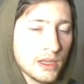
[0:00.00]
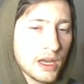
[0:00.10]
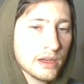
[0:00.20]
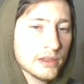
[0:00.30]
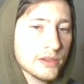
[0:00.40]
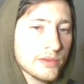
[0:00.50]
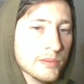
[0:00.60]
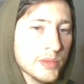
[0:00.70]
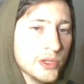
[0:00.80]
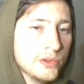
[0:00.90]
I don't know, the
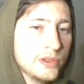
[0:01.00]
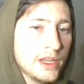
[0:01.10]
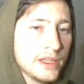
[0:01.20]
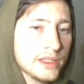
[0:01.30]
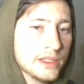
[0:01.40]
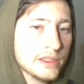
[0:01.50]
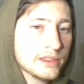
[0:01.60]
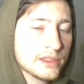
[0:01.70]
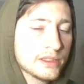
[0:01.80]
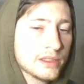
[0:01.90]
moon in
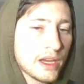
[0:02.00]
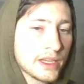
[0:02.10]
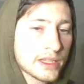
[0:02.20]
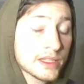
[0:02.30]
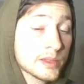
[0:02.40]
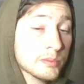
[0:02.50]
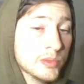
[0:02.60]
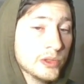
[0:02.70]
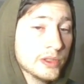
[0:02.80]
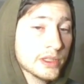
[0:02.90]
this, I guess it's a
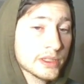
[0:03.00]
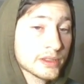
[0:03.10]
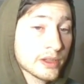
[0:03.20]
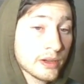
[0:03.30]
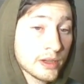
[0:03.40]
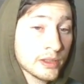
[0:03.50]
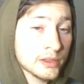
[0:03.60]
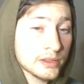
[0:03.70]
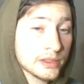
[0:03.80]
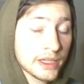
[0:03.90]
moon and a star,
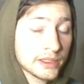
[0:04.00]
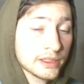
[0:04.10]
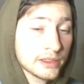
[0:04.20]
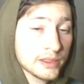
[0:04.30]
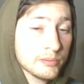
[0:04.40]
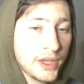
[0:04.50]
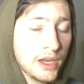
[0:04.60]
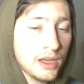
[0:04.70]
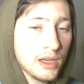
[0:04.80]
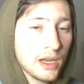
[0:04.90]
technically.
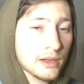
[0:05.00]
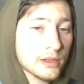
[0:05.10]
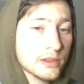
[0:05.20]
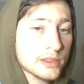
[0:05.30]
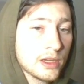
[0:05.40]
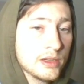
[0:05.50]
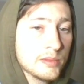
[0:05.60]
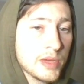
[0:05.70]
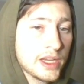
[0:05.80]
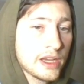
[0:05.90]
I don't know, it's hard to
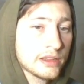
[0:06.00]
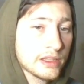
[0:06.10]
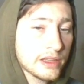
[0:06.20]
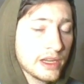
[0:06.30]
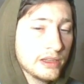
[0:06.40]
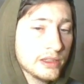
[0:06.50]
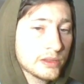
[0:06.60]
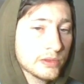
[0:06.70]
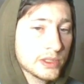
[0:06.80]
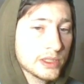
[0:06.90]
make out the
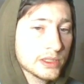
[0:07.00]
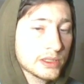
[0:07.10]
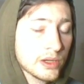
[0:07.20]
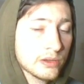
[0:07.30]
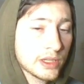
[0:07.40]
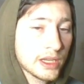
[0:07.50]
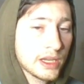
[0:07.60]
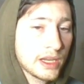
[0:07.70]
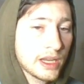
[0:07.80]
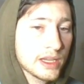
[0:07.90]
letters, which is okay,
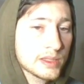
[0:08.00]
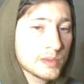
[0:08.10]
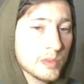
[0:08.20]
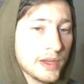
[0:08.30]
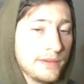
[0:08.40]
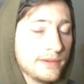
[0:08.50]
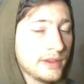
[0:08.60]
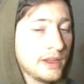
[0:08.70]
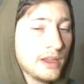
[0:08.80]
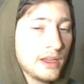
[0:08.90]
I guess, but
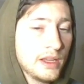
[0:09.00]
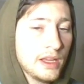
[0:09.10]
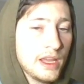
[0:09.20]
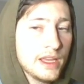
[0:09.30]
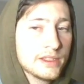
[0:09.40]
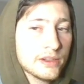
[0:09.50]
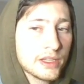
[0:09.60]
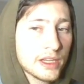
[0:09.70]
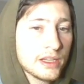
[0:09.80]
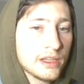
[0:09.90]
it's
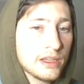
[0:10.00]
okay.